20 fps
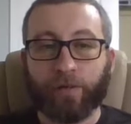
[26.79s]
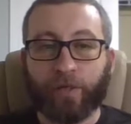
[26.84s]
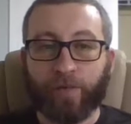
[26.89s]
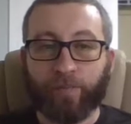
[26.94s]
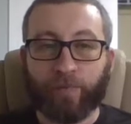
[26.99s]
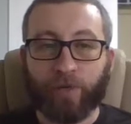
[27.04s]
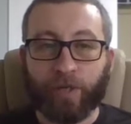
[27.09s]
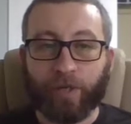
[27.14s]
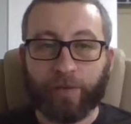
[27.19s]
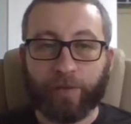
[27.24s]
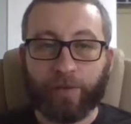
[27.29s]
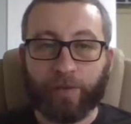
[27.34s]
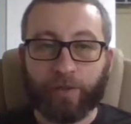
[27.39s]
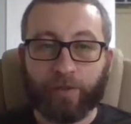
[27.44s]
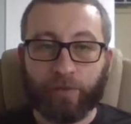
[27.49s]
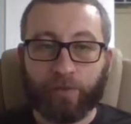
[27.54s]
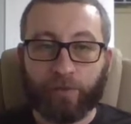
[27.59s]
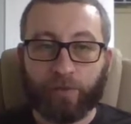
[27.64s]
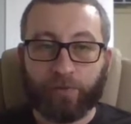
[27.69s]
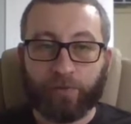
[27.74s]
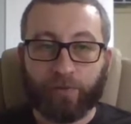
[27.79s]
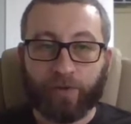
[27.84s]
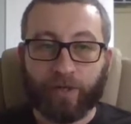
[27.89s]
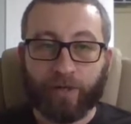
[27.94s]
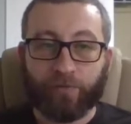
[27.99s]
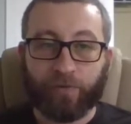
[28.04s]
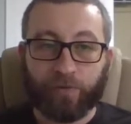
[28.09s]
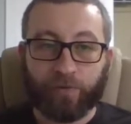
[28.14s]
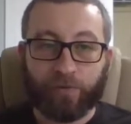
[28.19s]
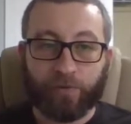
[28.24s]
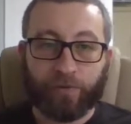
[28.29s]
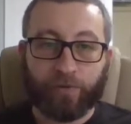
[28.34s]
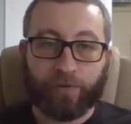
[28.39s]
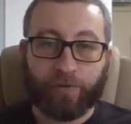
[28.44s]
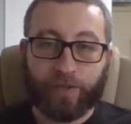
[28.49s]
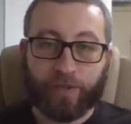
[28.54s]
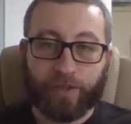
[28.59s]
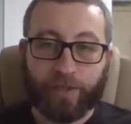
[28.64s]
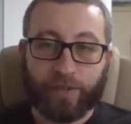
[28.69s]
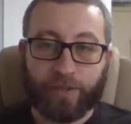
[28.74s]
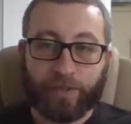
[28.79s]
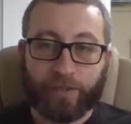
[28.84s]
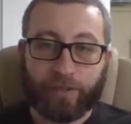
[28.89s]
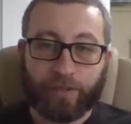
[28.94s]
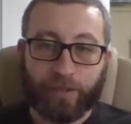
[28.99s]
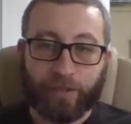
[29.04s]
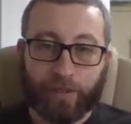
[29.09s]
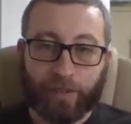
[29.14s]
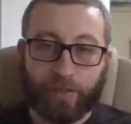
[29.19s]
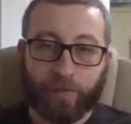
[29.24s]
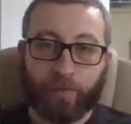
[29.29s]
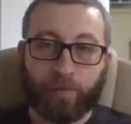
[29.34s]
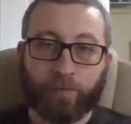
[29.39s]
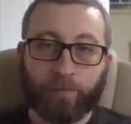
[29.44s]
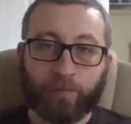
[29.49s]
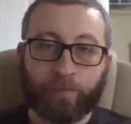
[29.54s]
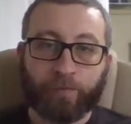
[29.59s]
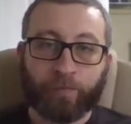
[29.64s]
I'm not going to go over every little thing in detail.